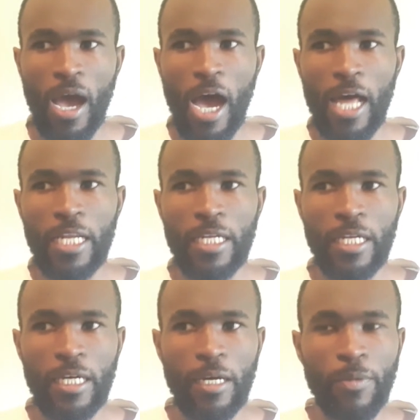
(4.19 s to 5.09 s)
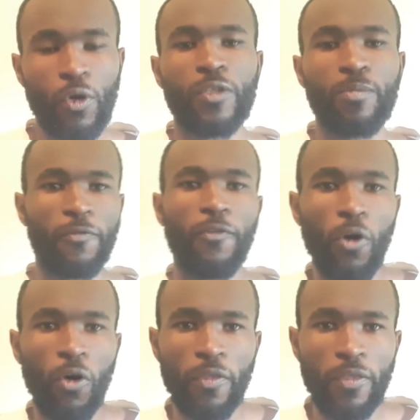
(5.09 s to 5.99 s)
And because
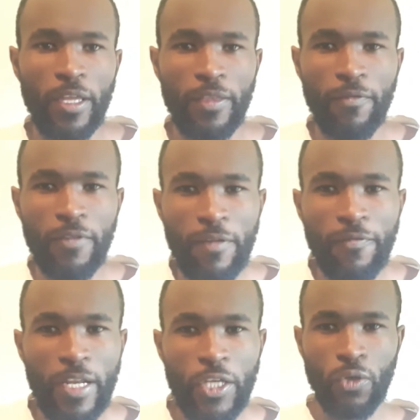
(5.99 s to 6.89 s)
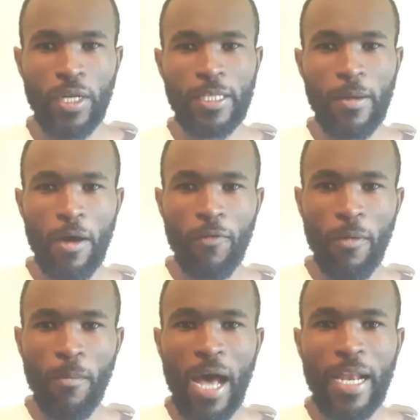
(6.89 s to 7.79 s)
before, the definition of a
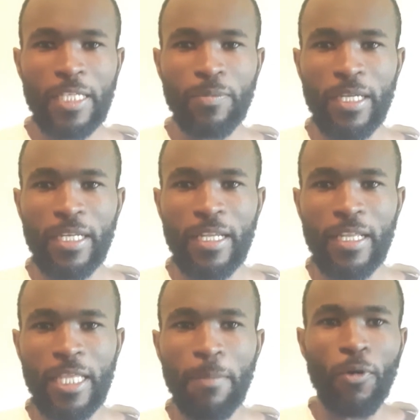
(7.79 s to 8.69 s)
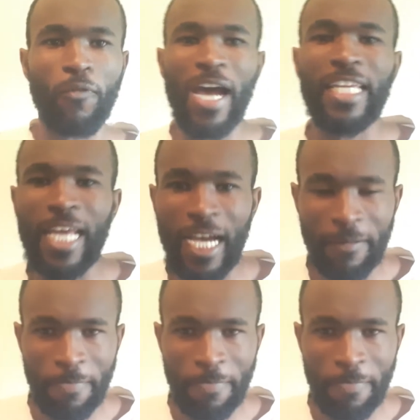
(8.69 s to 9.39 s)
man has been the provider,